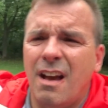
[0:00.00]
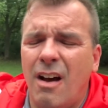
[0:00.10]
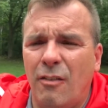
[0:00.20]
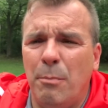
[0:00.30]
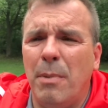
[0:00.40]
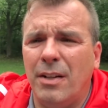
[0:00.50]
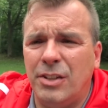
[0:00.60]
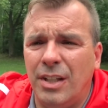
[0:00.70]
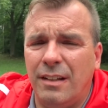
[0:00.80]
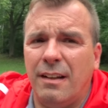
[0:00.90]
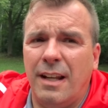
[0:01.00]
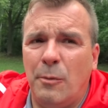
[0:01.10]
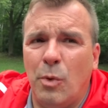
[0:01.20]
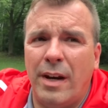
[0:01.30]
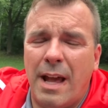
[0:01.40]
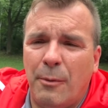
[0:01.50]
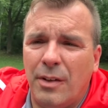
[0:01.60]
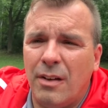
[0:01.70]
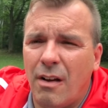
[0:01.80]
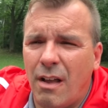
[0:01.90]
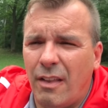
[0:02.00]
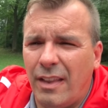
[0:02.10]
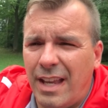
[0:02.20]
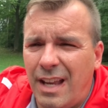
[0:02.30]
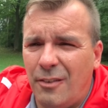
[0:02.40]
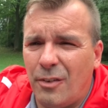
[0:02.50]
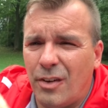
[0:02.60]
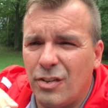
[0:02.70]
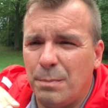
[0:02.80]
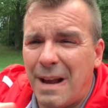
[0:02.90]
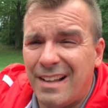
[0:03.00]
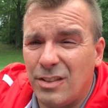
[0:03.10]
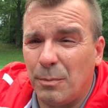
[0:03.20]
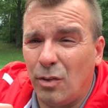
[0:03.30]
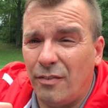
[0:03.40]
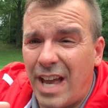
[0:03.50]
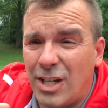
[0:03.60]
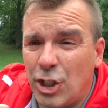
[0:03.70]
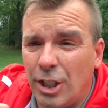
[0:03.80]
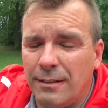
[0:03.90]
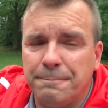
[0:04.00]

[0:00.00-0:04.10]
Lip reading: of budget in what I would call a responsible fashion.